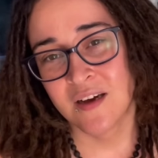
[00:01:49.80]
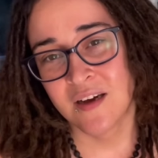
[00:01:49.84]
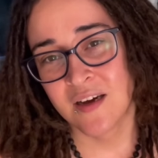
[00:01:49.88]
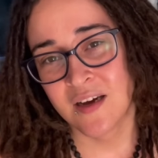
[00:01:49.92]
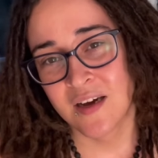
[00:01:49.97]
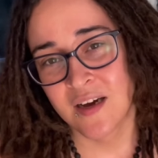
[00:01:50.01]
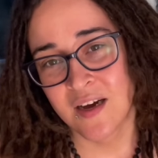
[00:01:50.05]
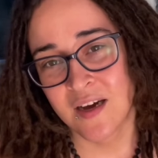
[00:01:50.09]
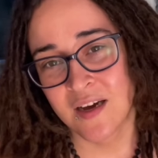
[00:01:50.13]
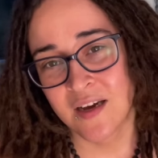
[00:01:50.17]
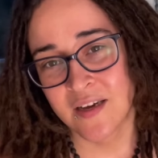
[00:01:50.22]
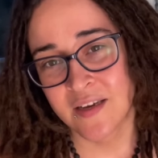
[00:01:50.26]

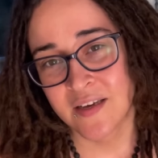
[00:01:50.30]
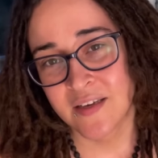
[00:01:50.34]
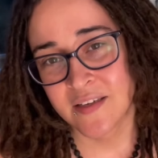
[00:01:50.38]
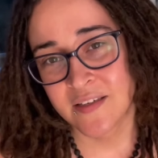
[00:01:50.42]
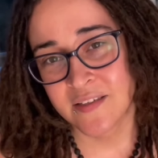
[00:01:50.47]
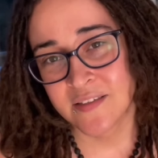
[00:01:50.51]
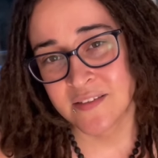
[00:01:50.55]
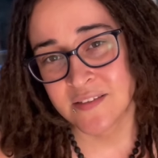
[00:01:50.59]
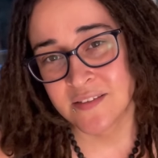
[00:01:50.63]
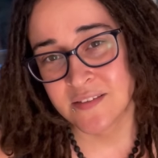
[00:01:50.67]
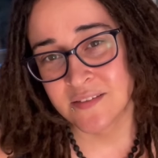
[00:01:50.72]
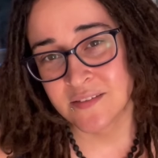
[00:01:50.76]

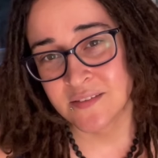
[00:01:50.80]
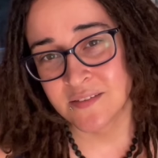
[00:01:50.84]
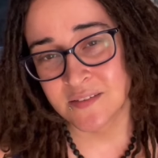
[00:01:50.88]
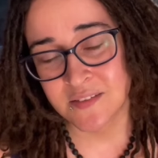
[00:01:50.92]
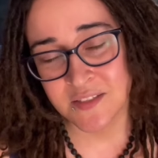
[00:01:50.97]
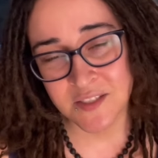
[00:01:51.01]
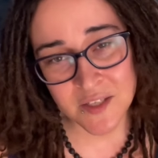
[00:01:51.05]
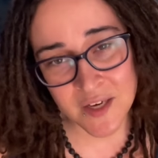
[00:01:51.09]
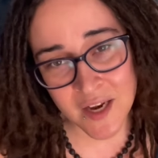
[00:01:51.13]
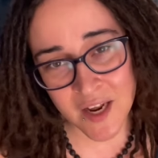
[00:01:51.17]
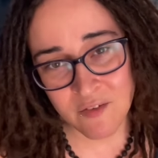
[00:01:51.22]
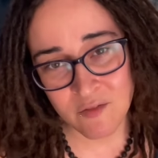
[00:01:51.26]
I
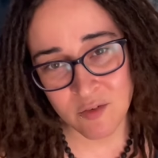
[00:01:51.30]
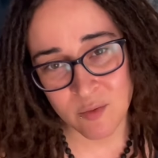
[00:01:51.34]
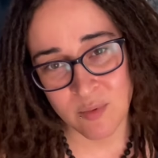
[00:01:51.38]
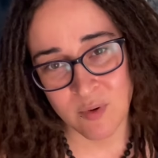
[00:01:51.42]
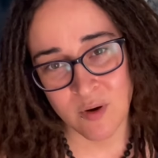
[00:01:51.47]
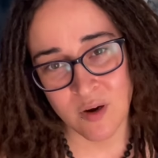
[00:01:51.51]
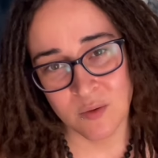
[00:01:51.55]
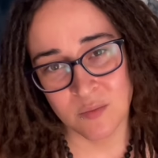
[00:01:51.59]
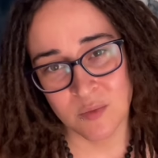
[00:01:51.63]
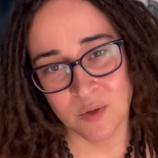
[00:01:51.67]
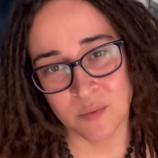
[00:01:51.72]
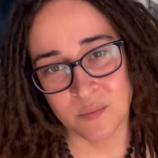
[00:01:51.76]
didn't have a
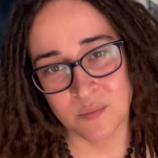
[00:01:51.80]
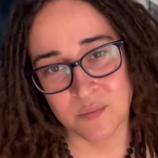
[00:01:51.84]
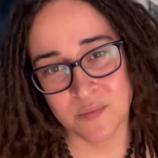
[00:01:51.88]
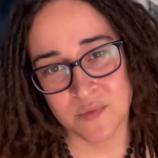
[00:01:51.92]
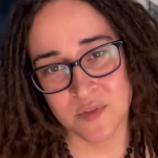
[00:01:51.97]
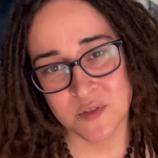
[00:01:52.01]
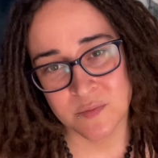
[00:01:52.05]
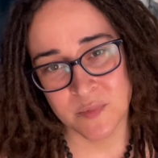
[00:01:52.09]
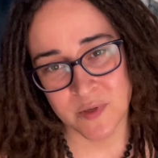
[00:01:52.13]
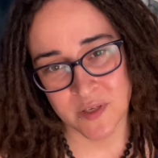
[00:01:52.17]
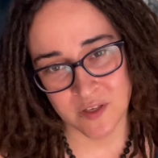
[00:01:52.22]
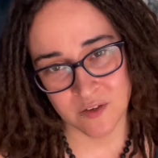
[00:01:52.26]
problem
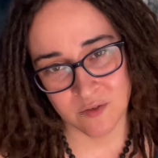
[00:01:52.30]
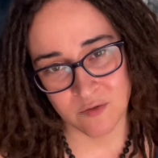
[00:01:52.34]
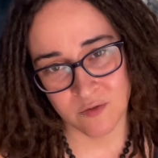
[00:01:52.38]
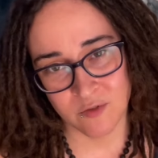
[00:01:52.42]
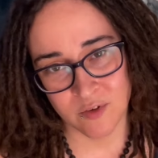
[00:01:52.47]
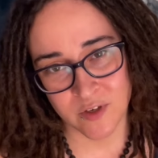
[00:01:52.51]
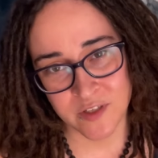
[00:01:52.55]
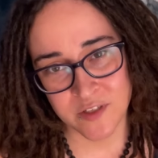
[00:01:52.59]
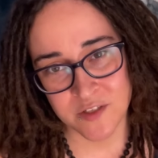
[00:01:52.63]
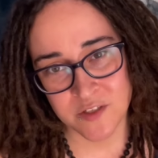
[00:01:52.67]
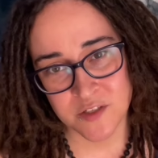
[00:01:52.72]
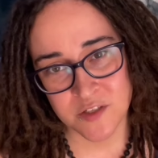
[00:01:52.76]
speaking
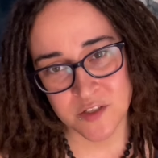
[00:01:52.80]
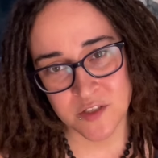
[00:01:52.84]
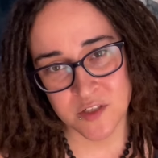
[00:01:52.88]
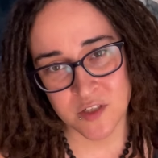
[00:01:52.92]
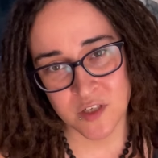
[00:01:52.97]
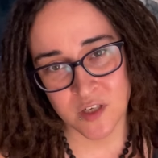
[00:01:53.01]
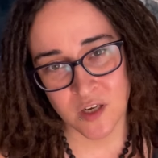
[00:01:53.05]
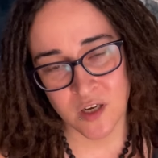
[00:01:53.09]
French,